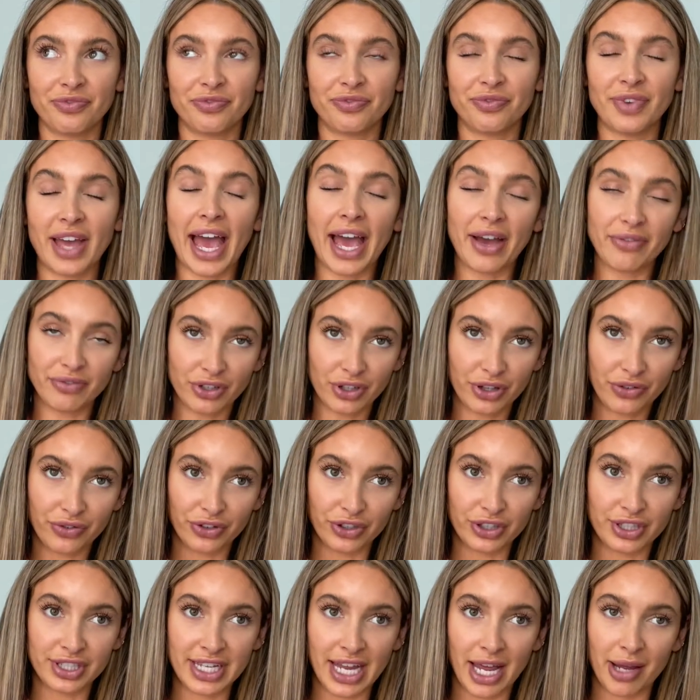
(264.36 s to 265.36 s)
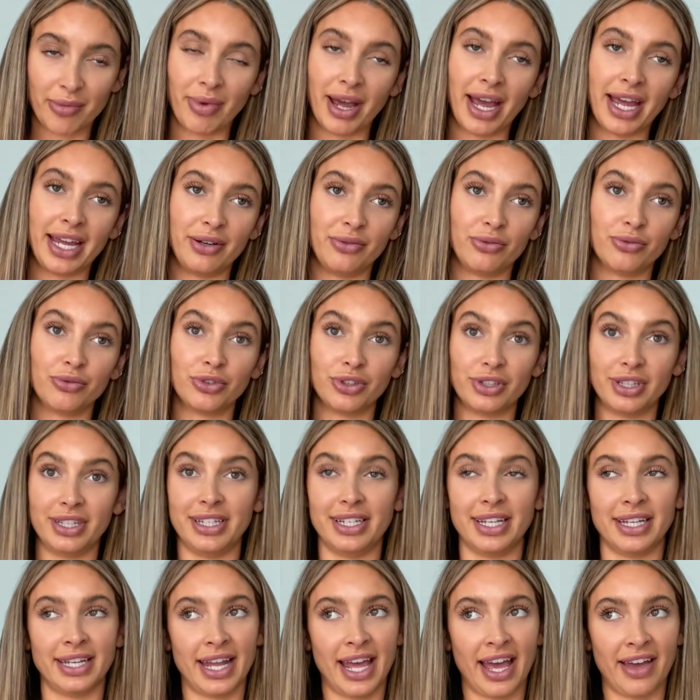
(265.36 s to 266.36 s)
after the first time, I really
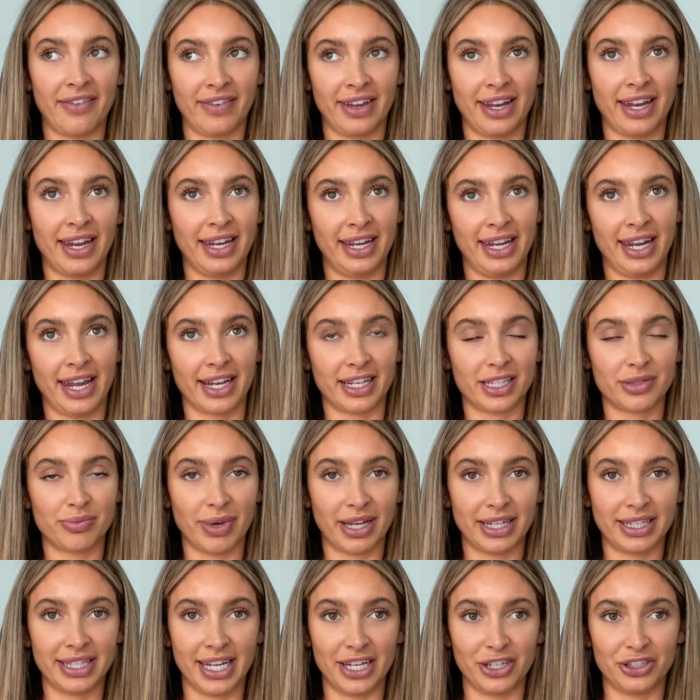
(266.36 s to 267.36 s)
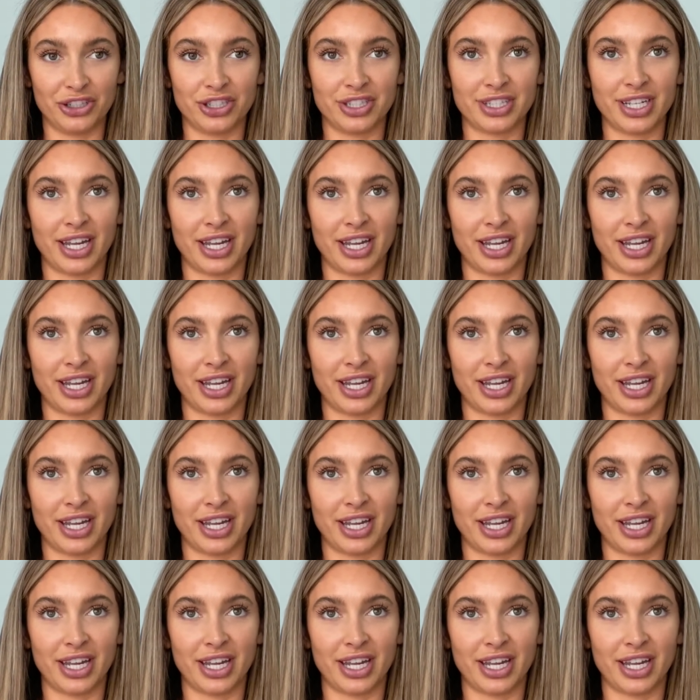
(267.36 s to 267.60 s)
didn't have any expectations.